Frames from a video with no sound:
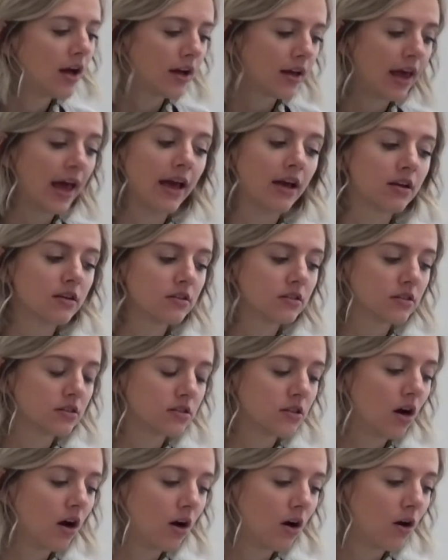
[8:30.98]
Okay,
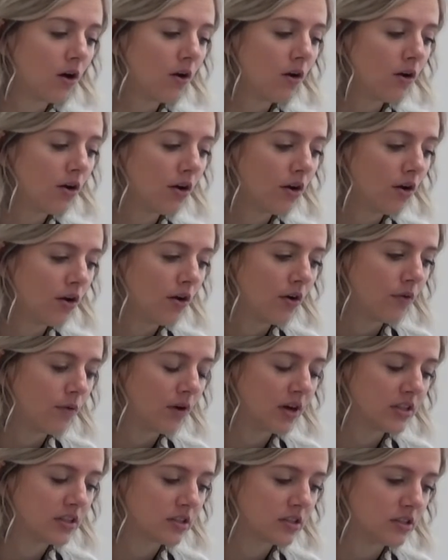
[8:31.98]
so
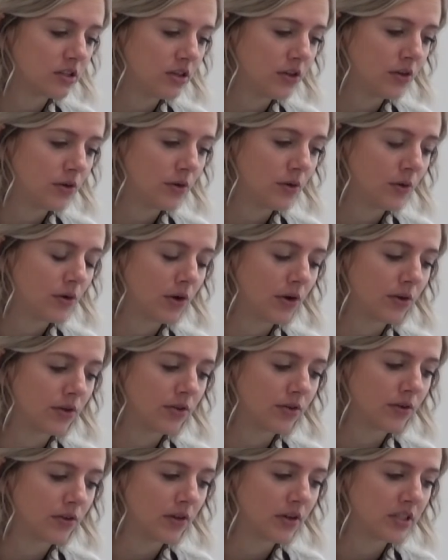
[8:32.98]
once you go
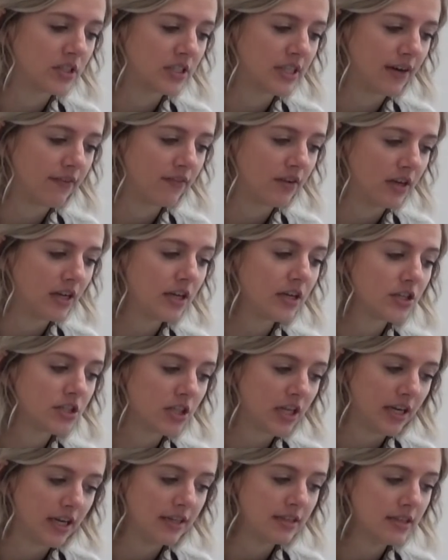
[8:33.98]
through those
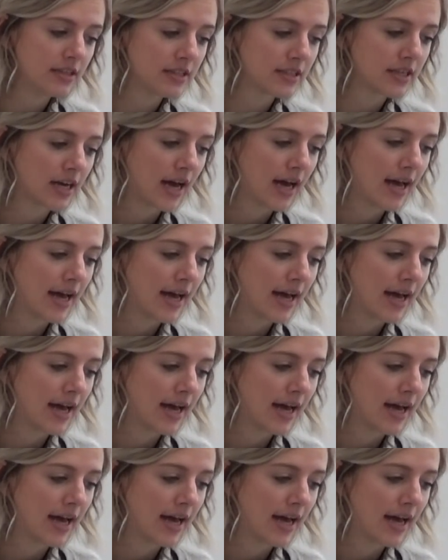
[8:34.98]
definitions,